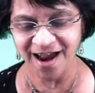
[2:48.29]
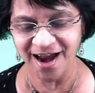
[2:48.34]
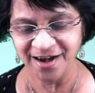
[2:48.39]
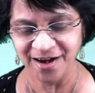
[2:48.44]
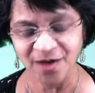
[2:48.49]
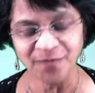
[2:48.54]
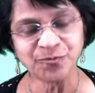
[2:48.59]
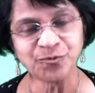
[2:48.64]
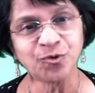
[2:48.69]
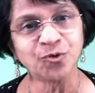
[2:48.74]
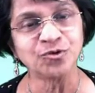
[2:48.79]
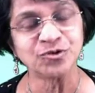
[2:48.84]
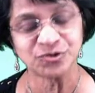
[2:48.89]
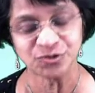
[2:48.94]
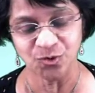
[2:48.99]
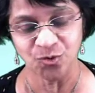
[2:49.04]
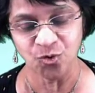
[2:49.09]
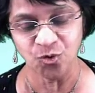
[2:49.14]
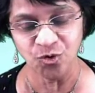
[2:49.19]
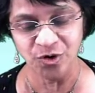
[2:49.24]
And of
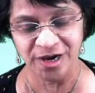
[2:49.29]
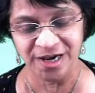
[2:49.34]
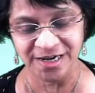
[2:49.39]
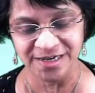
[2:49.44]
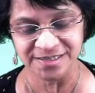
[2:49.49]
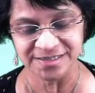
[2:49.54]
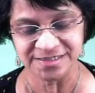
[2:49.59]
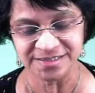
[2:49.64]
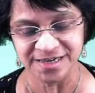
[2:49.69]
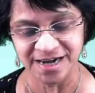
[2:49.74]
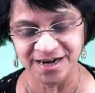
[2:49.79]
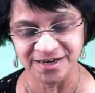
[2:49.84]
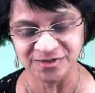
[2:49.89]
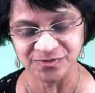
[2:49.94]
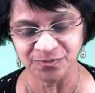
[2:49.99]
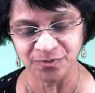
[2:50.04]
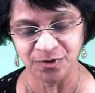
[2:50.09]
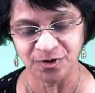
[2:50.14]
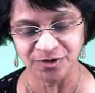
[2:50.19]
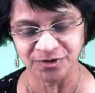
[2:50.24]
course OL
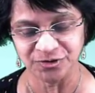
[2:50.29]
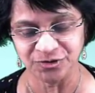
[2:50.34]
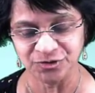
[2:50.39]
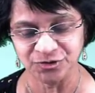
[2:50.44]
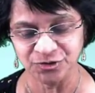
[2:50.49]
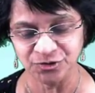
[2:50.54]
stands for